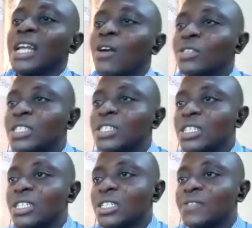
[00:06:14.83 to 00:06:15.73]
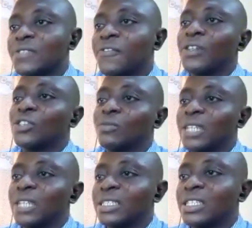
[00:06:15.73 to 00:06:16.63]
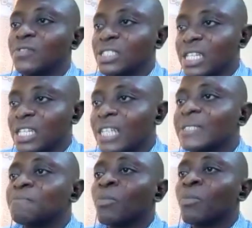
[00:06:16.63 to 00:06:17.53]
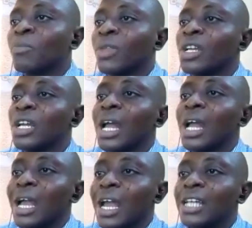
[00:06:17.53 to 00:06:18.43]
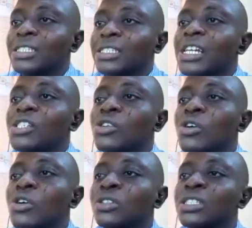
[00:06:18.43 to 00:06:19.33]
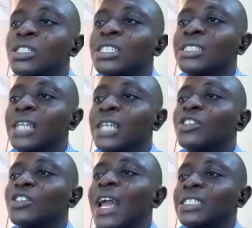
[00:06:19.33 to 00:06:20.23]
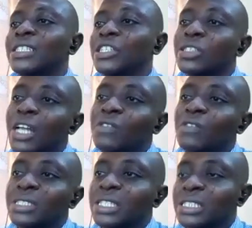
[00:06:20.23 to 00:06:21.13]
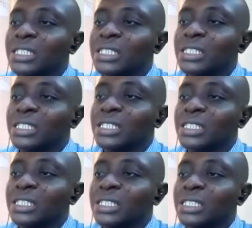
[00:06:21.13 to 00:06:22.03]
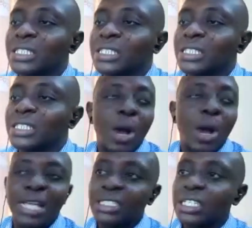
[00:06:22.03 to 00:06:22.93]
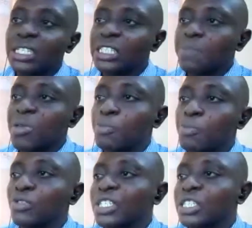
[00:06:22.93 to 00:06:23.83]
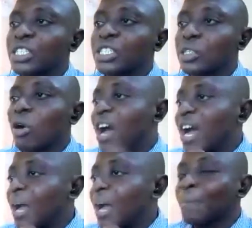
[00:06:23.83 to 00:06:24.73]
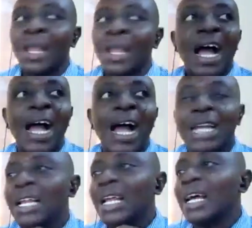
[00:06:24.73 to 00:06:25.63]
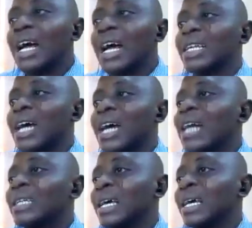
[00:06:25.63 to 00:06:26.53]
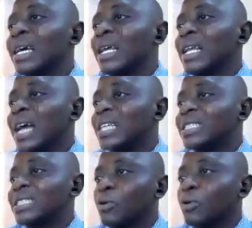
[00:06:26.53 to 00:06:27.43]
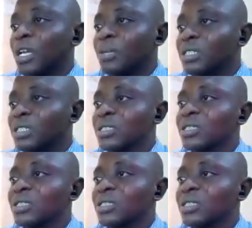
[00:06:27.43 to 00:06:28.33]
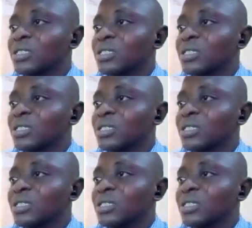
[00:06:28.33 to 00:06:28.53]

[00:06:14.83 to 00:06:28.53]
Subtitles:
Now, the first objective is that extension is agricultural extension service designed to assist people discover and analyze their problems